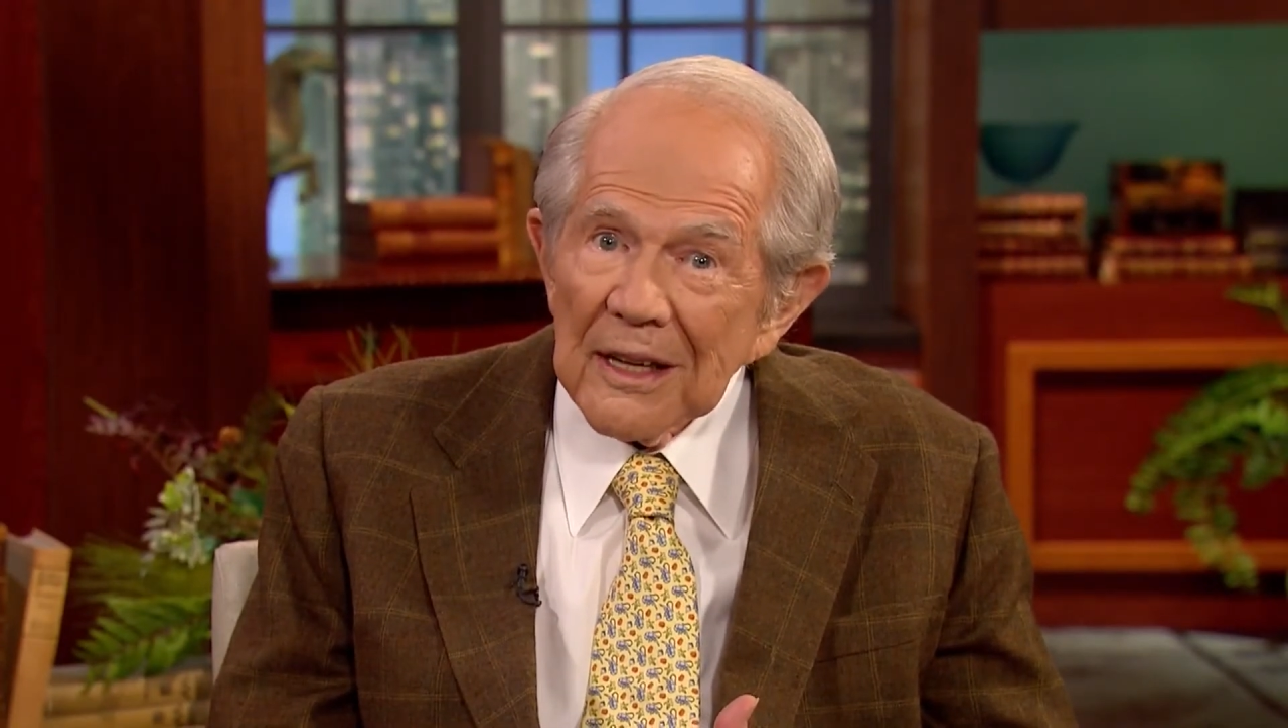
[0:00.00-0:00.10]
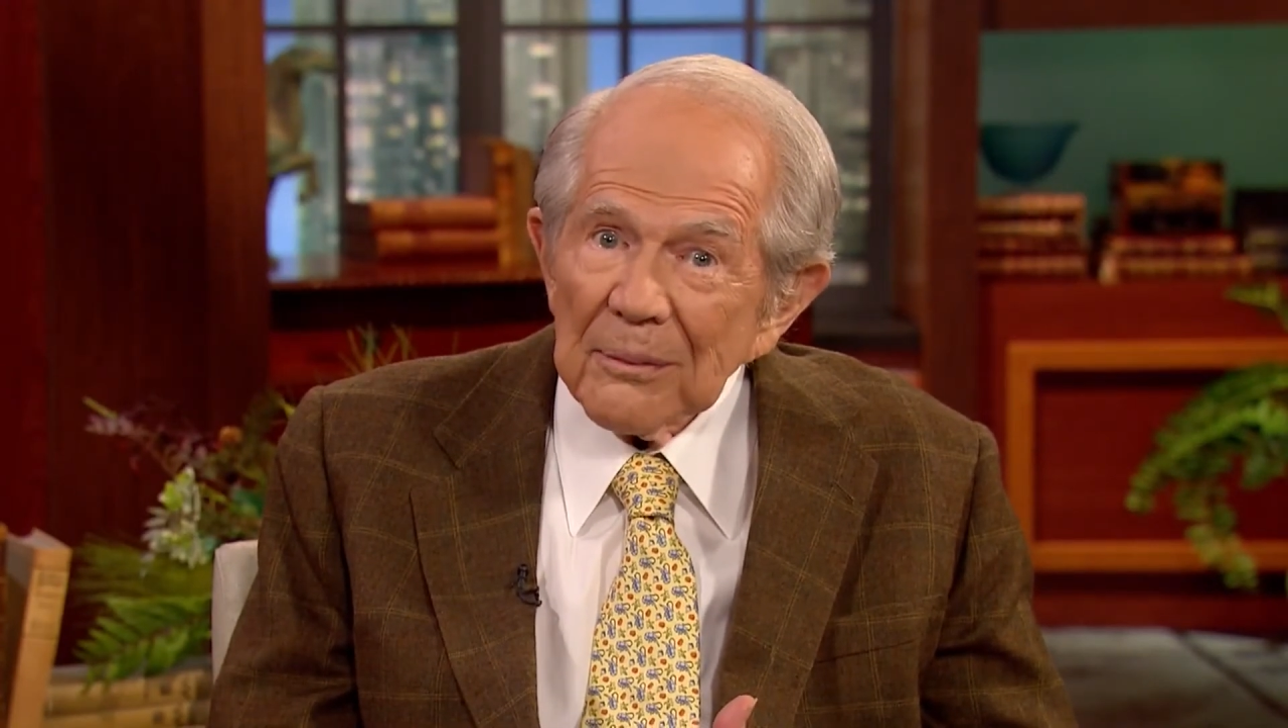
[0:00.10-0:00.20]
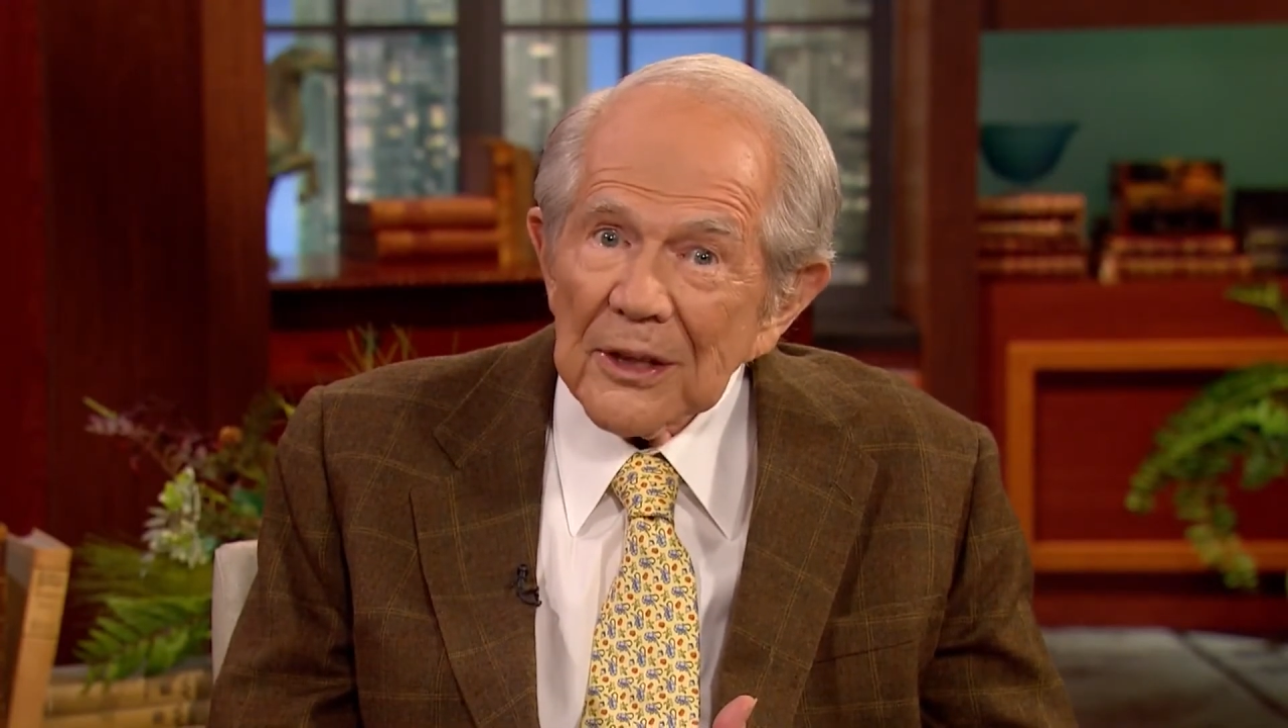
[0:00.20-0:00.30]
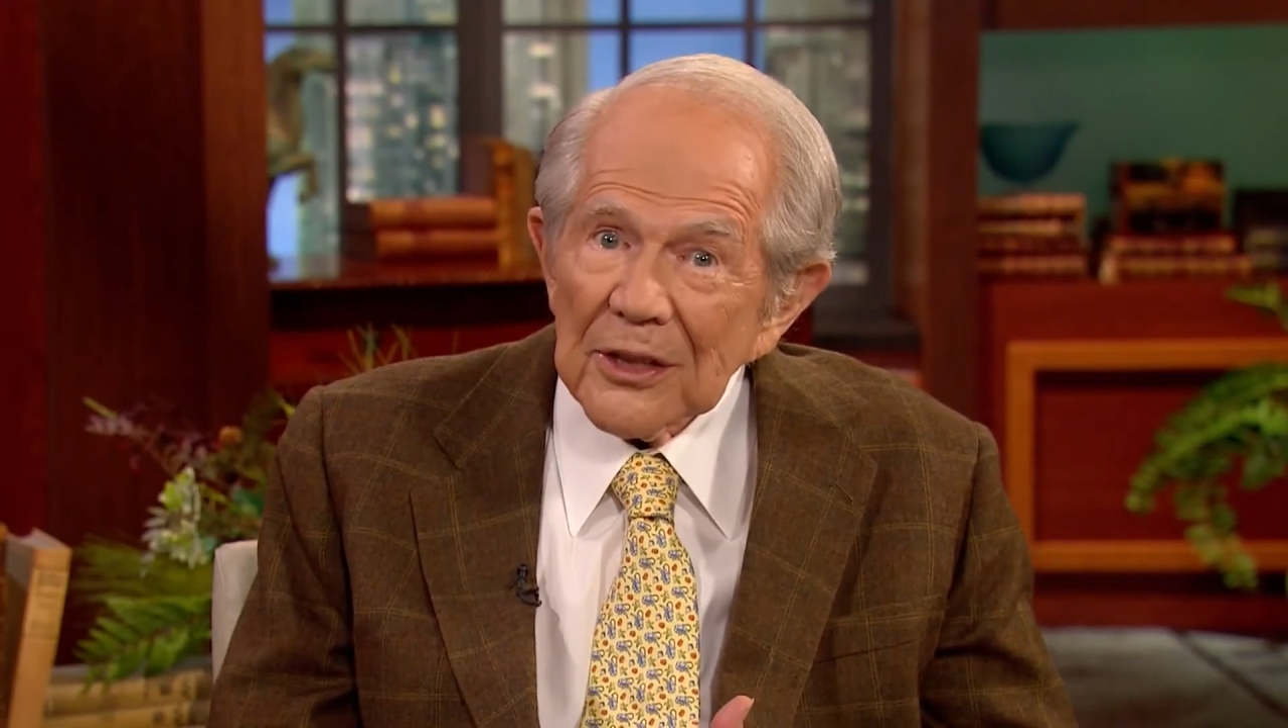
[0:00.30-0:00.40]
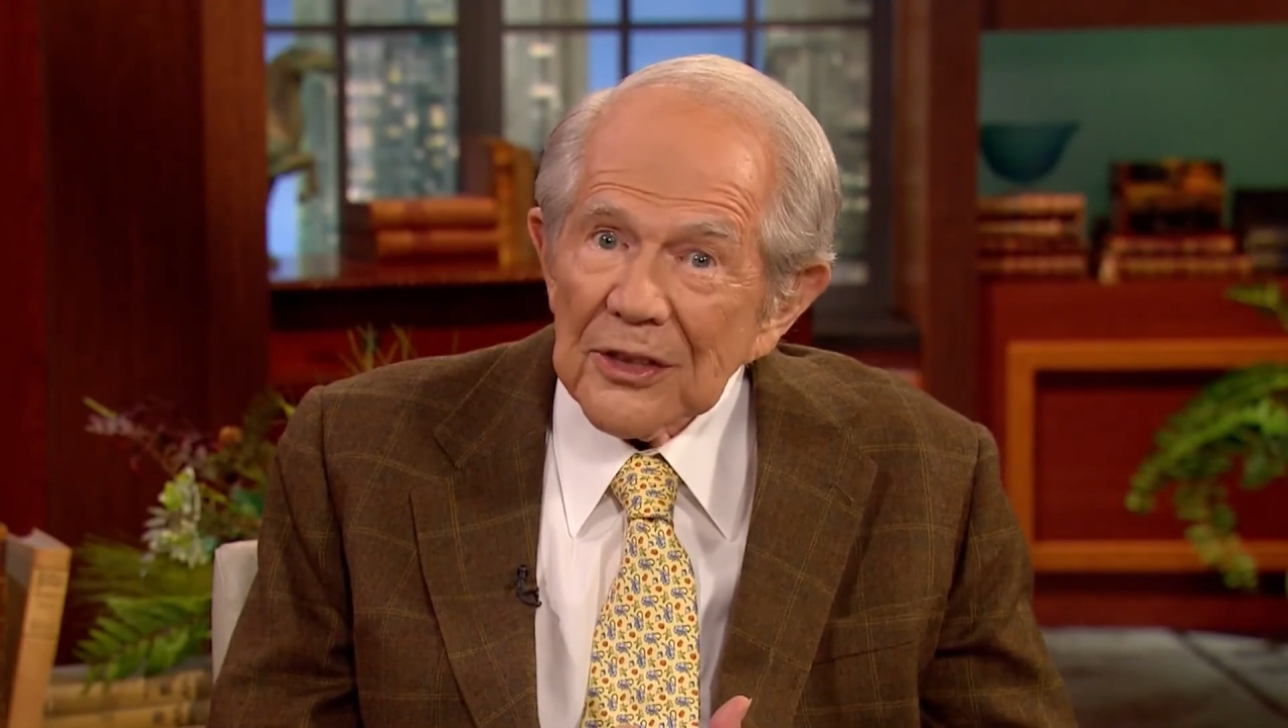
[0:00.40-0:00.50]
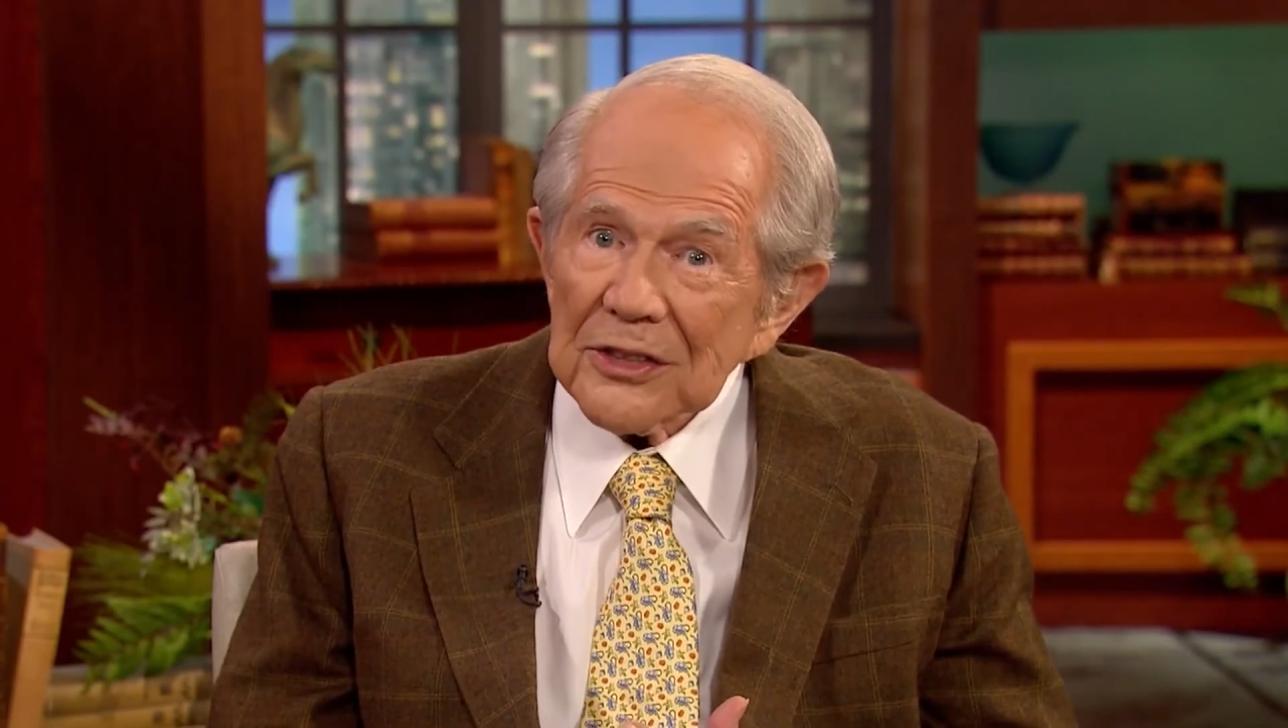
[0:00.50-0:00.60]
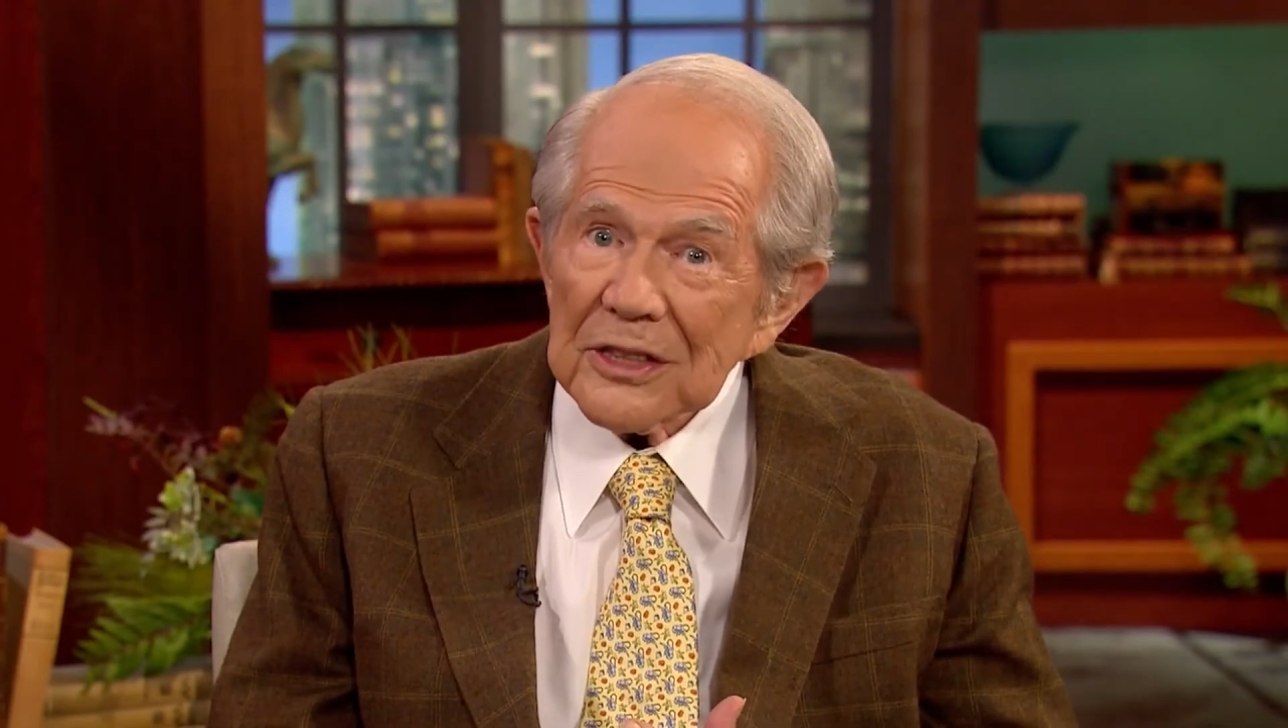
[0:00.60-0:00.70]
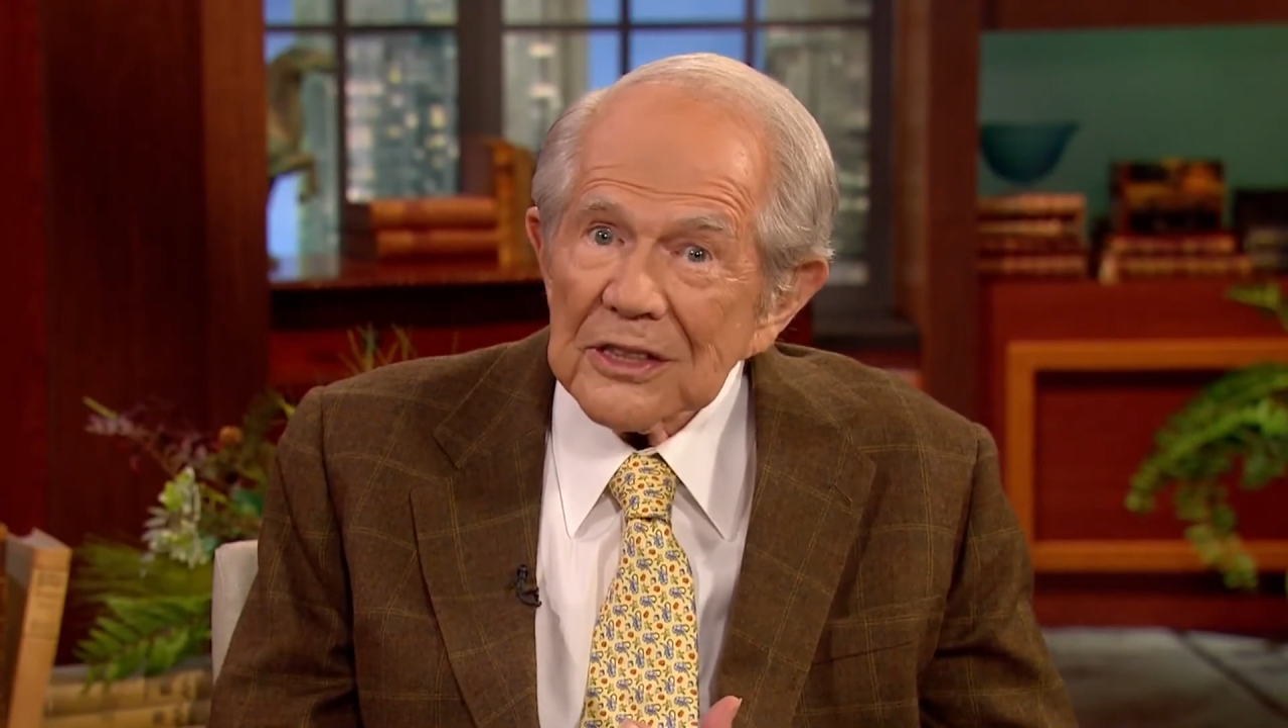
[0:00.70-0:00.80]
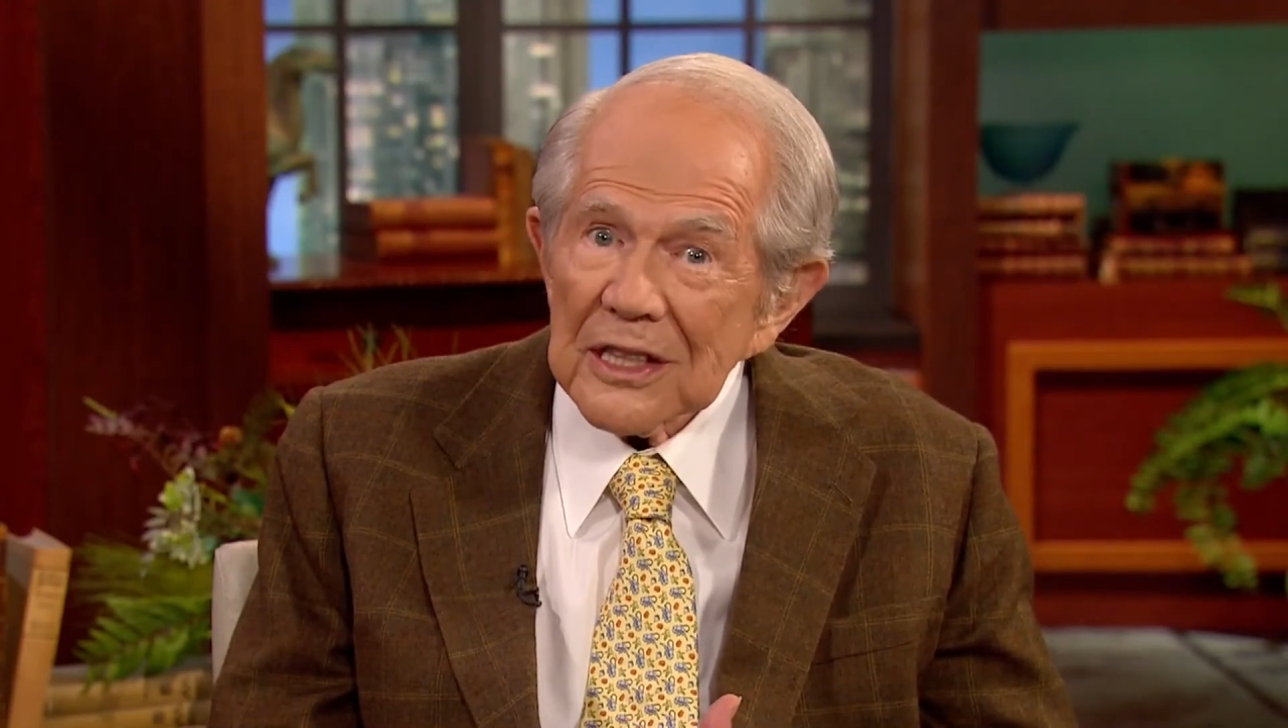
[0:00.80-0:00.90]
because it's